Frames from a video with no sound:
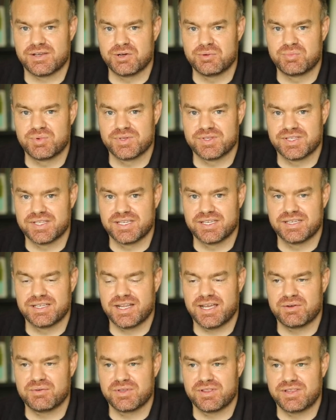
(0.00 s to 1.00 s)
openly and
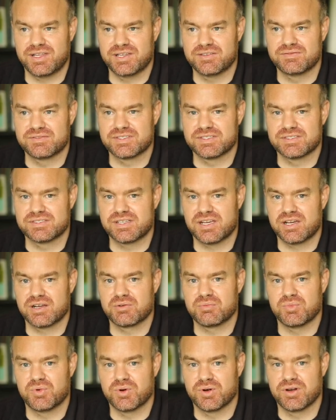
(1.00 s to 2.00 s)
I would love to
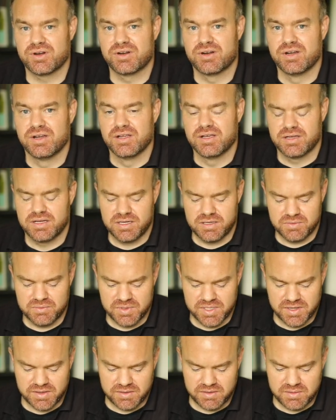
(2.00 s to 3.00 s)
talk more uh,
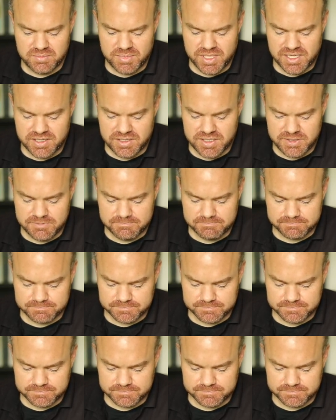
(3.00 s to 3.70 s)
with you about it.